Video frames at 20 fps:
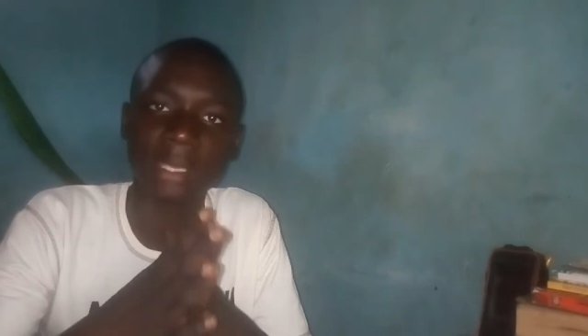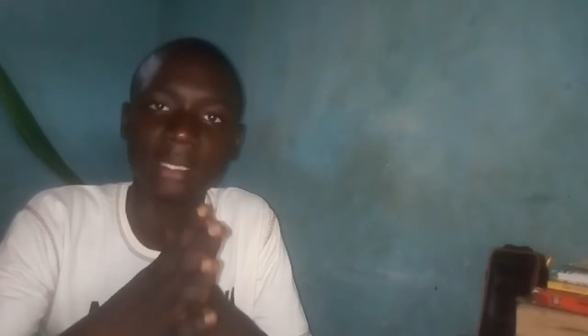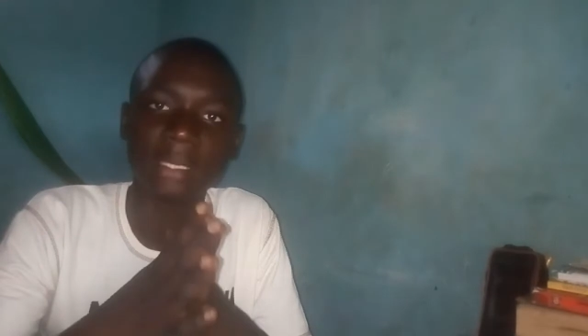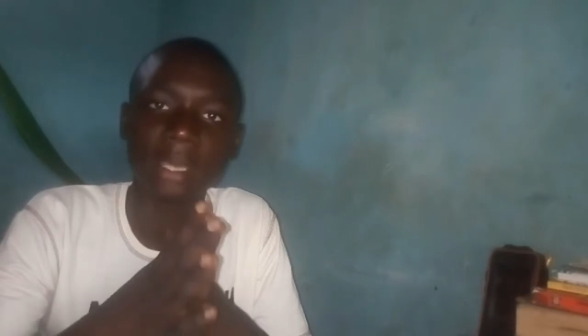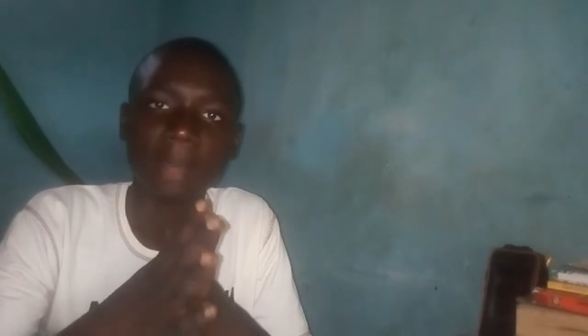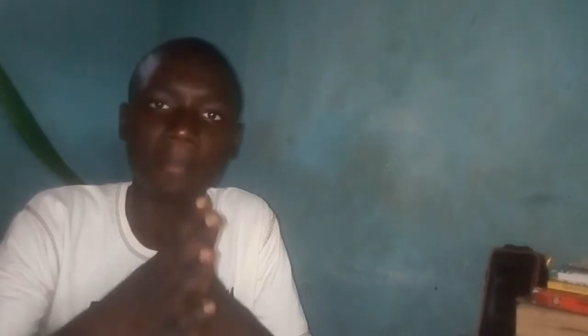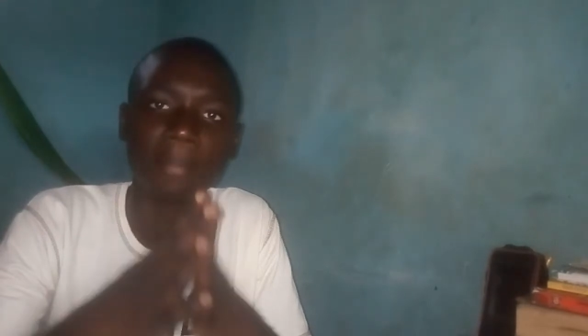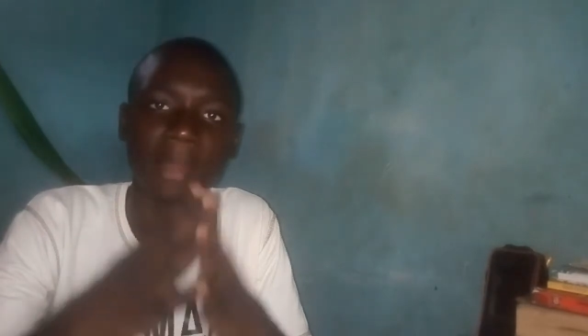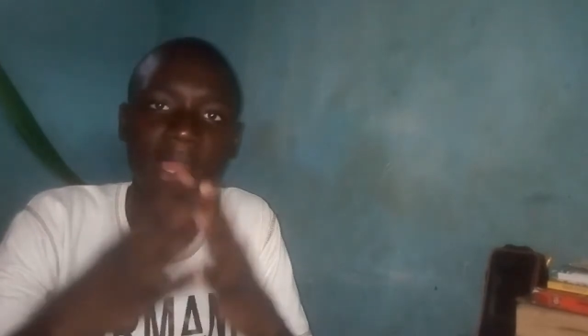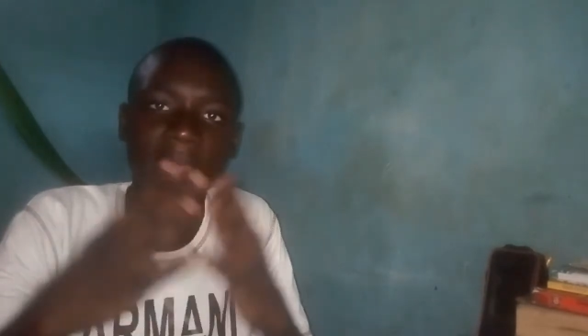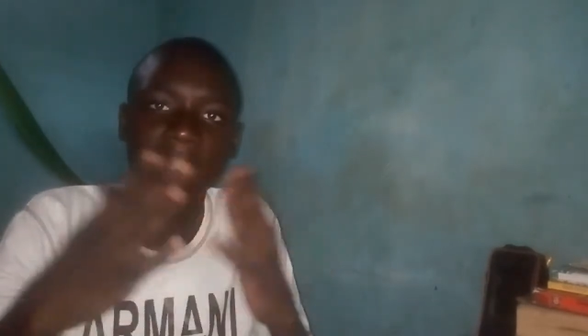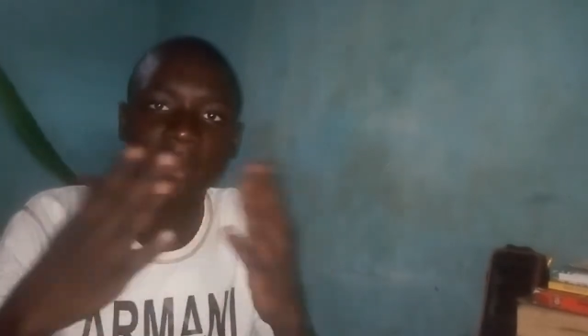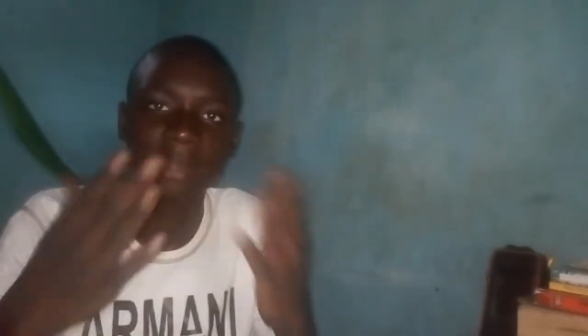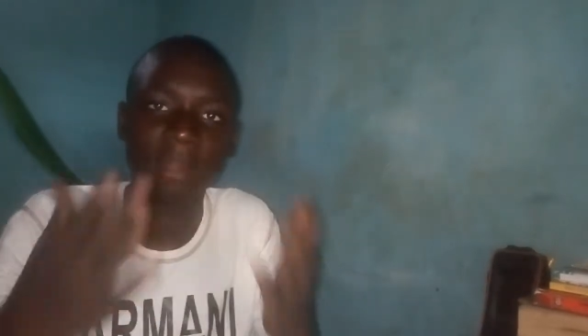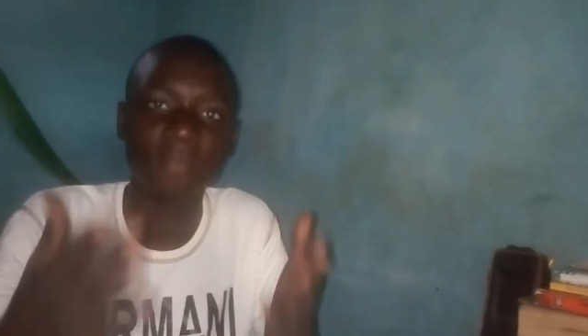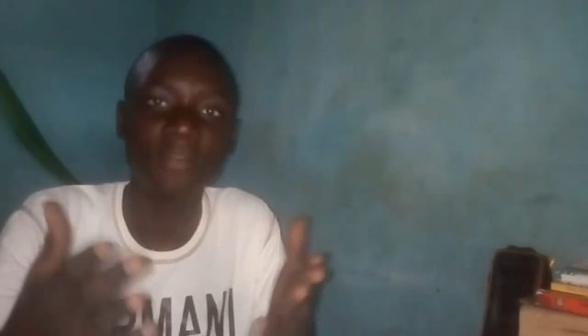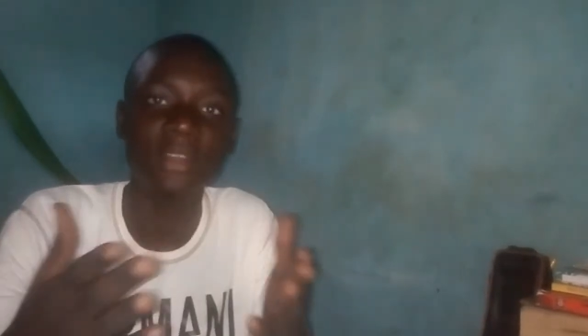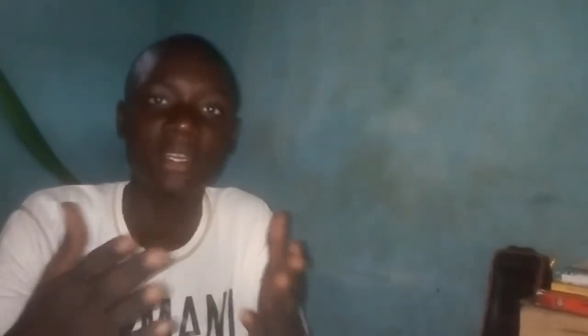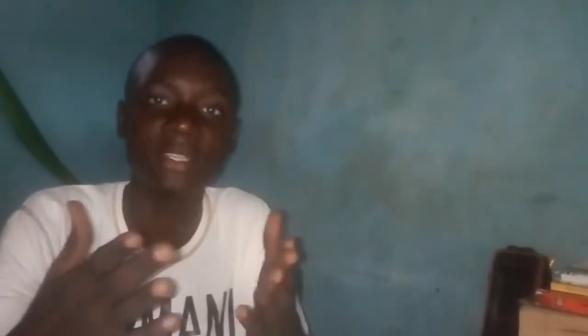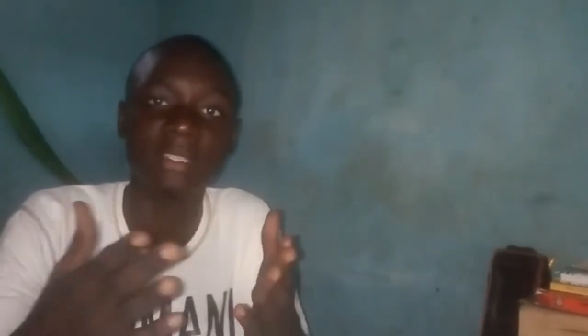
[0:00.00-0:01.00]
together by
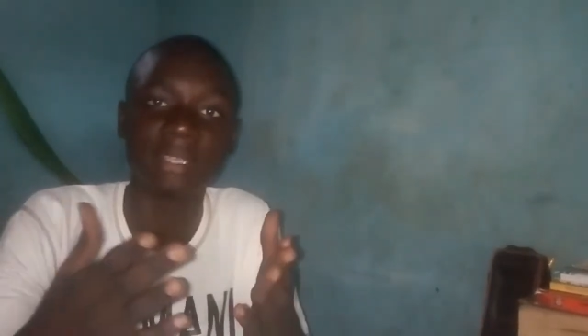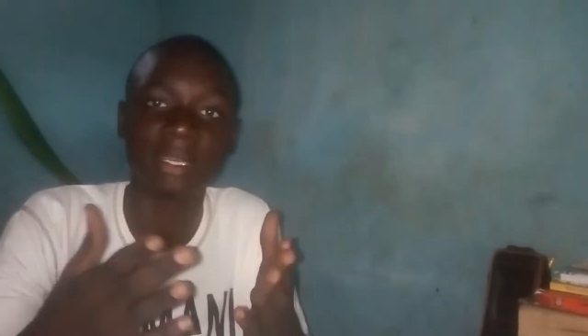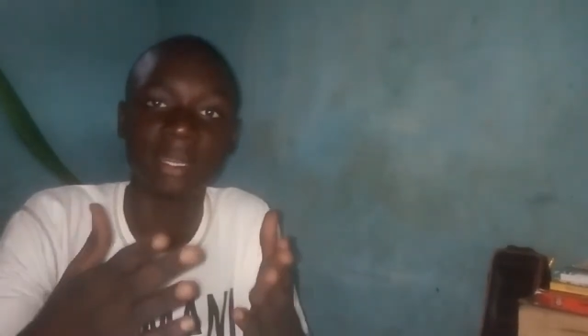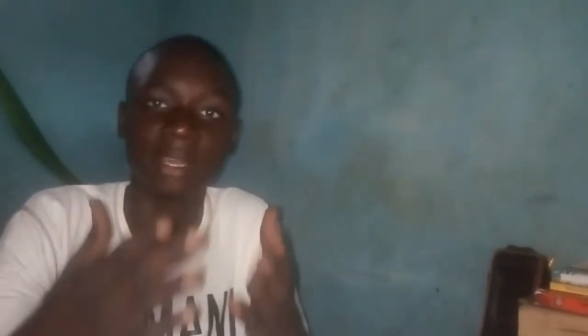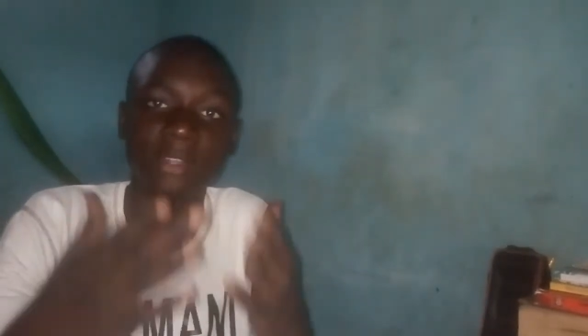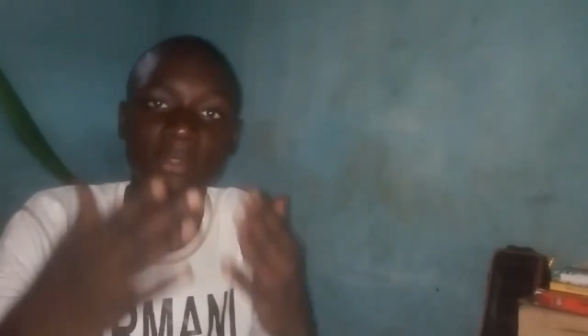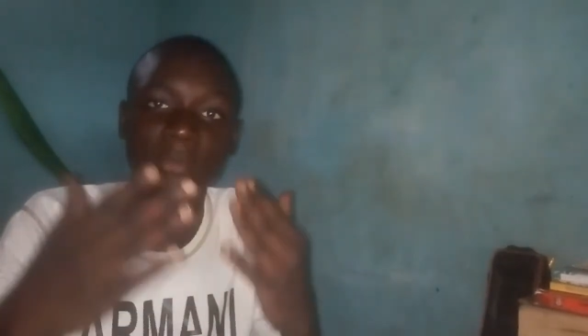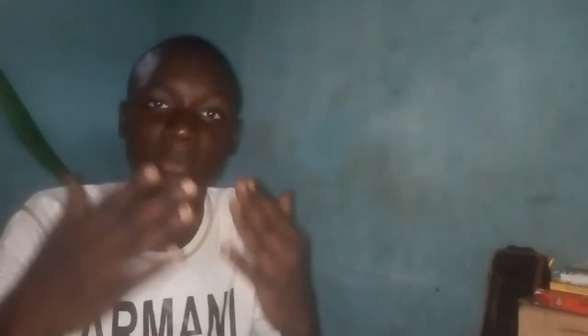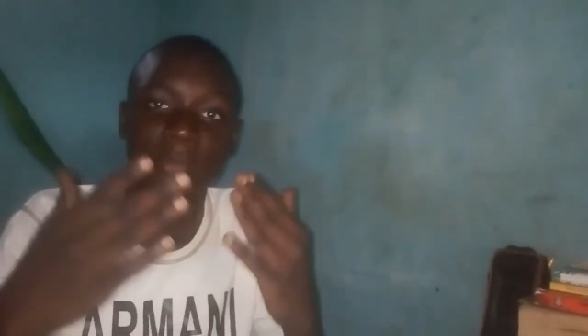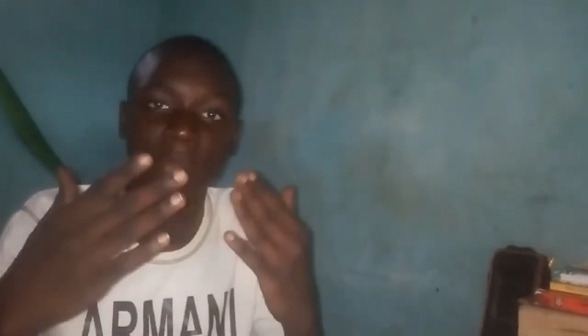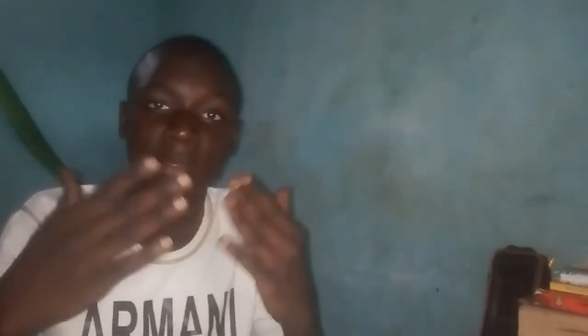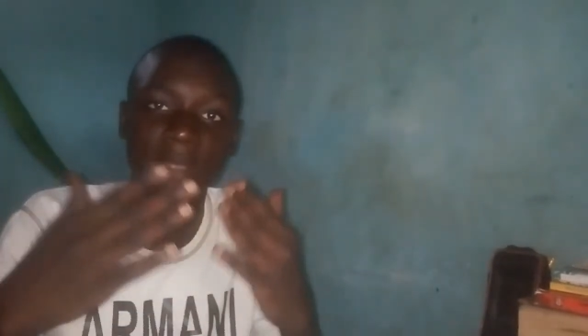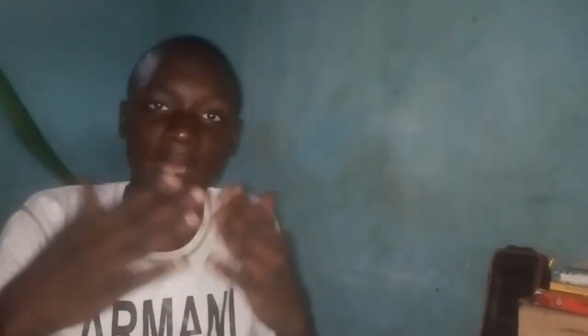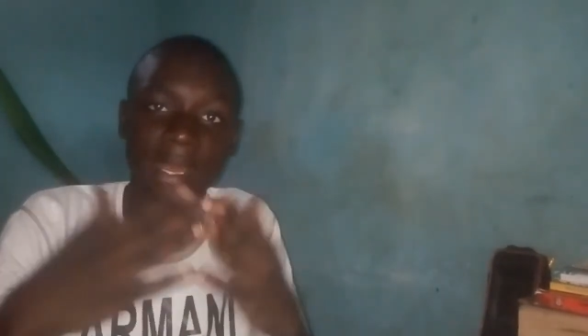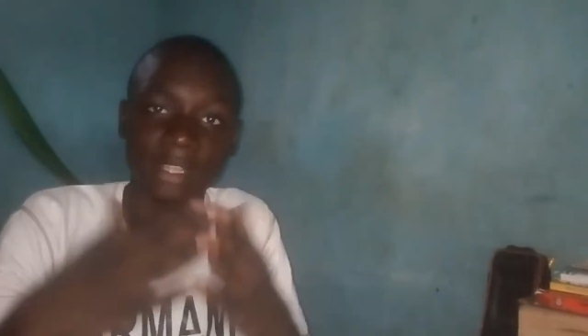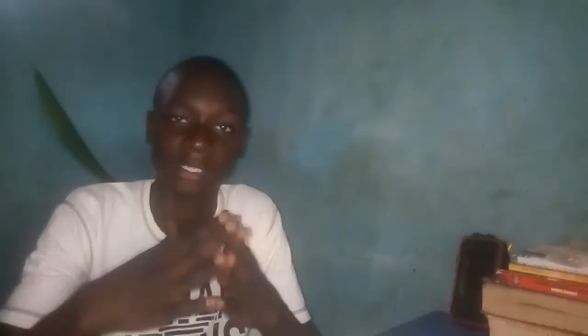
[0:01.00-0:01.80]
graphic designer to